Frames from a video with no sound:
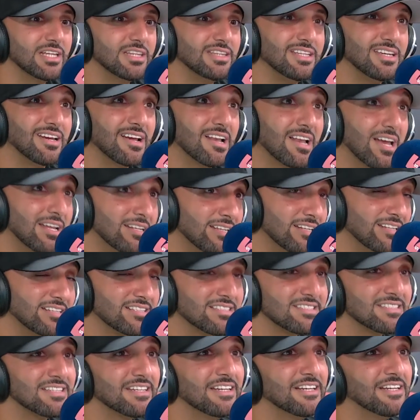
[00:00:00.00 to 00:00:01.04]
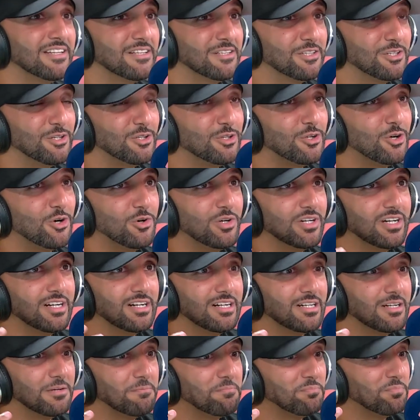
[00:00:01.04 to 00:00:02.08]
the cleanliness.
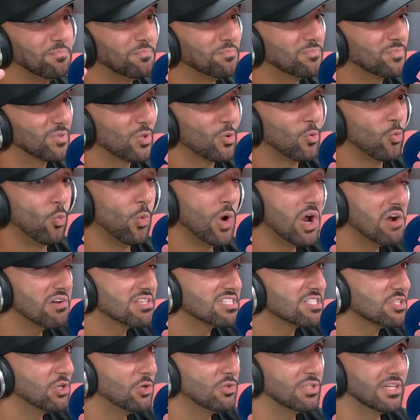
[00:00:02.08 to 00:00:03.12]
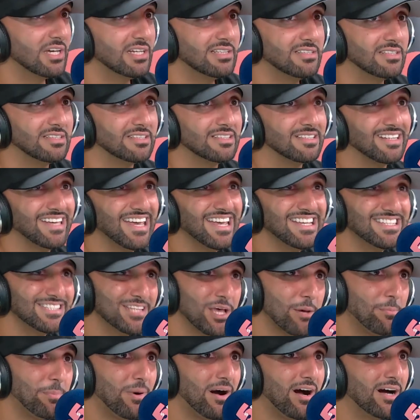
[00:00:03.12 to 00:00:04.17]
where it's located, is
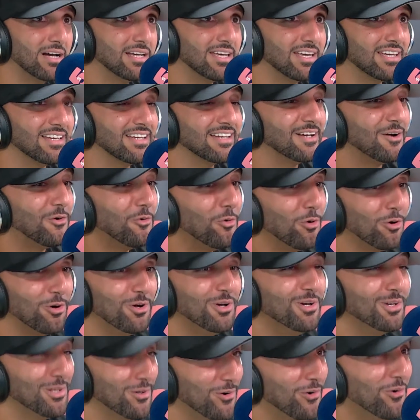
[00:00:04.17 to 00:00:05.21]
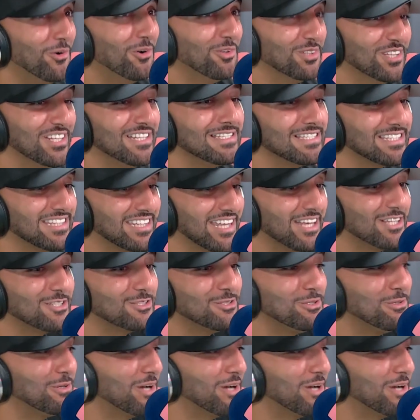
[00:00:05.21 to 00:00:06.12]
there parking? All these things do